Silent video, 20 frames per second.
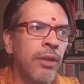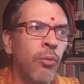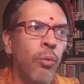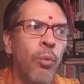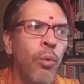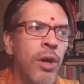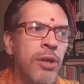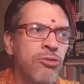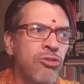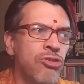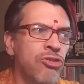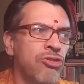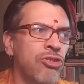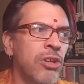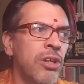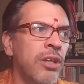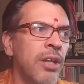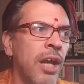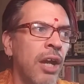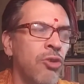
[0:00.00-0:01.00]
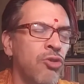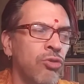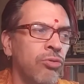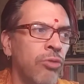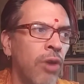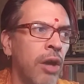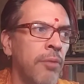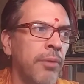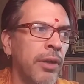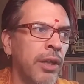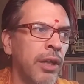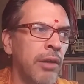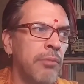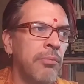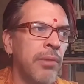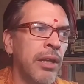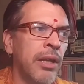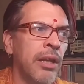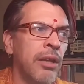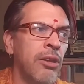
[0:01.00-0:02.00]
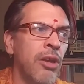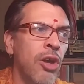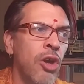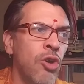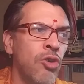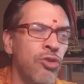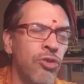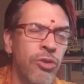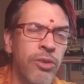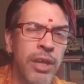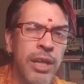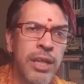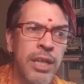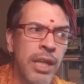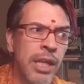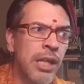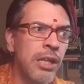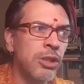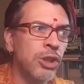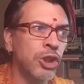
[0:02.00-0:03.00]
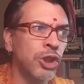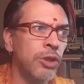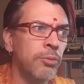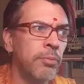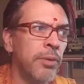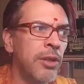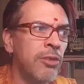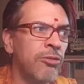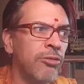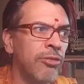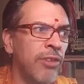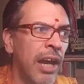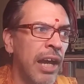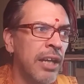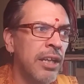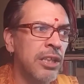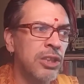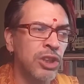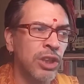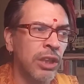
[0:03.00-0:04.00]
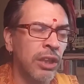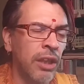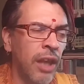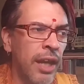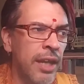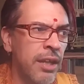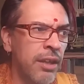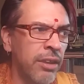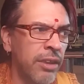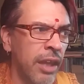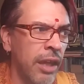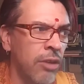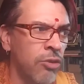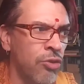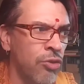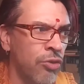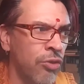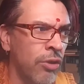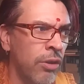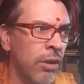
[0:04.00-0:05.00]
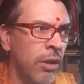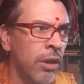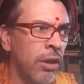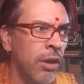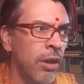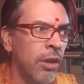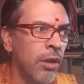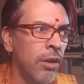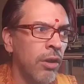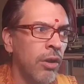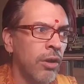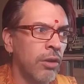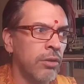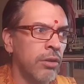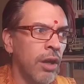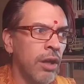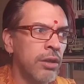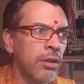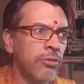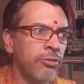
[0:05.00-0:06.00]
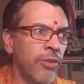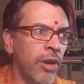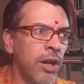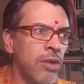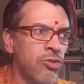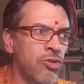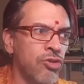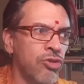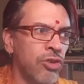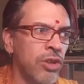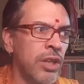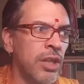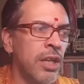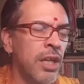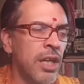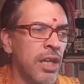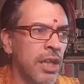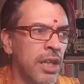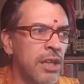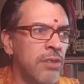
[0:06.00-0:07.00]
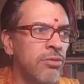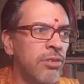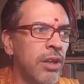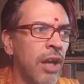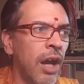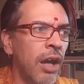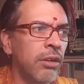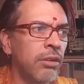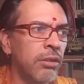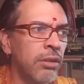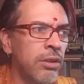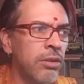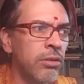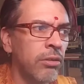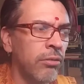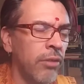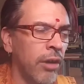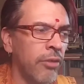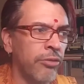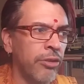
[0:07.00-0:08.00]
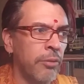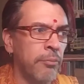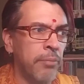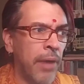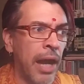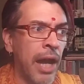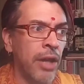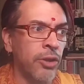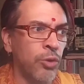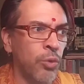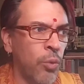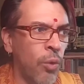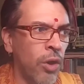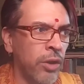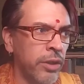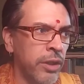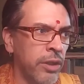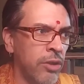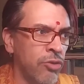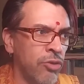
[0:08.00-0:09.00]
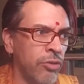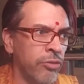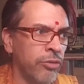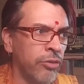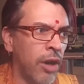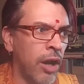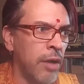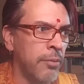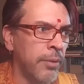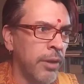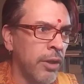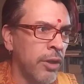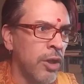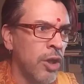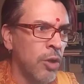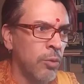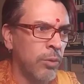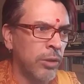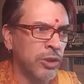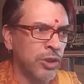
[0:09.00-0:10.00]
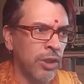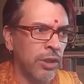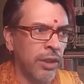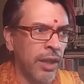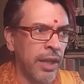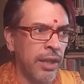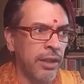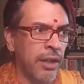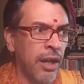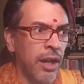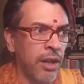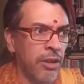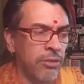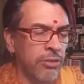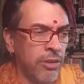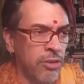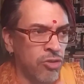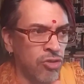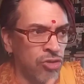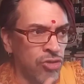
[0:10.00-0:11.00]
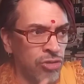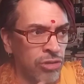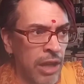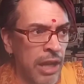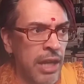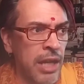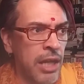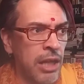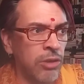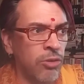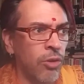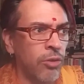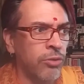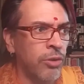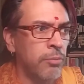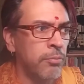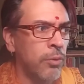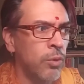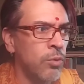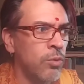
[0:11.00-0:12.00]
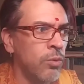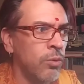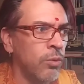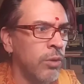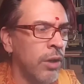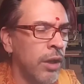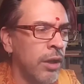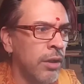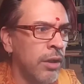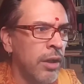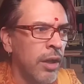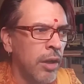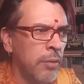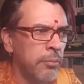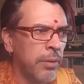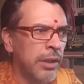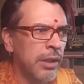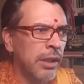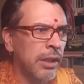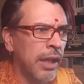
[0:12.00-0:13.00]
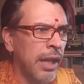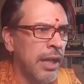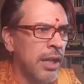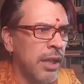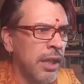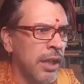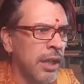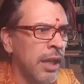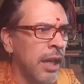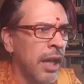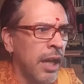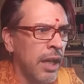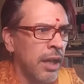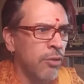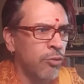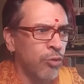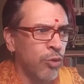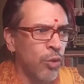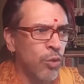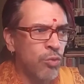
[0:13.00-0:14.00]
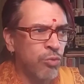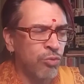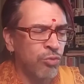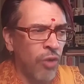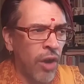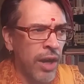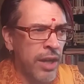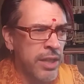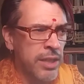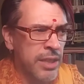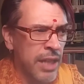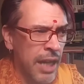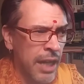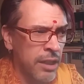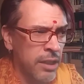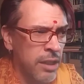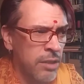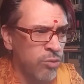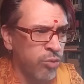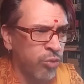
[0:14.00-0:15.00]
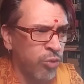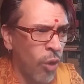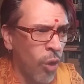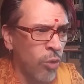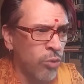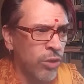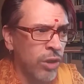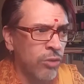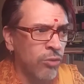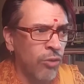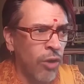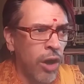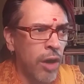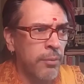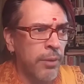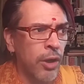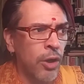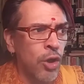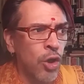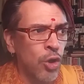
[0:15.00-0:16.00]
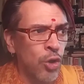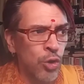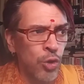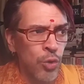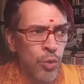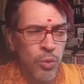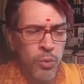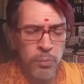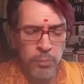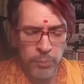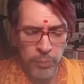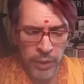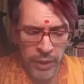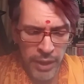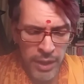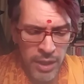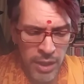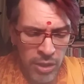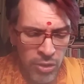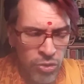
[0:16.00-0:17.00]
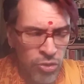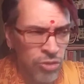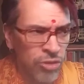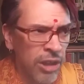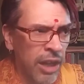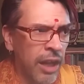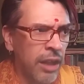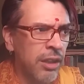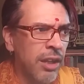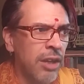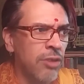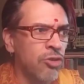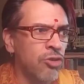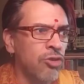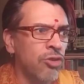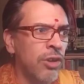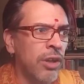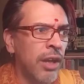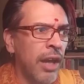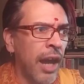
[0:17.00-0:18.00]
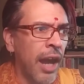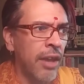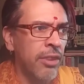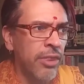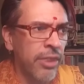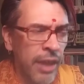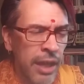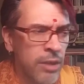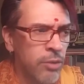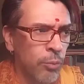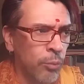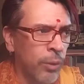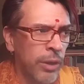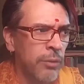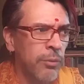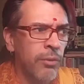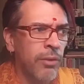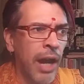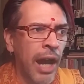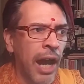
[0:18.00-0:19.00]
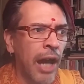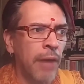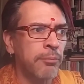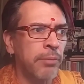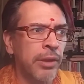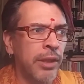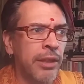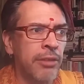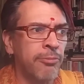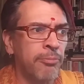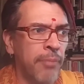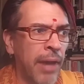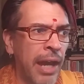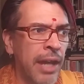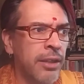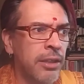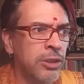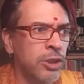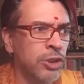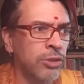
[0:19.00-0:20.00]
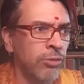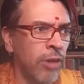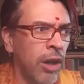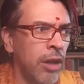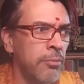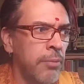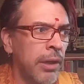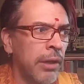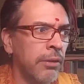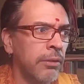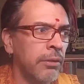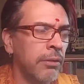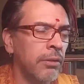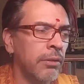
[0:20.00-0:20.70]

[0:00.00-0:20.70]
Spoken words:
What sin has Rama committed so that he should be vanished like this? None of us see even a little of the bad qualities of Rama, which are like the stain on the moon. But, lady, if you find any fault in Rama, you please tell us, and then we will happily banish Rama.